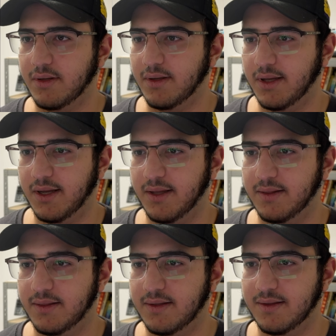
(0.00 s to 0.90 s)

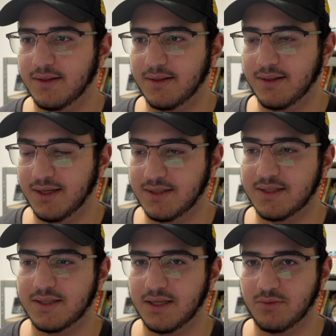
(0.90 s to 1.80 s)
and
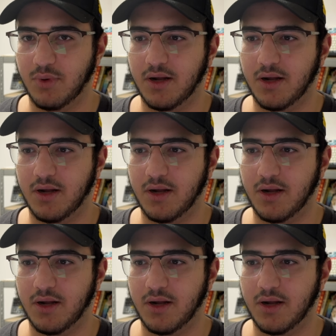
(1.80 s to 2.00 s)
this is what it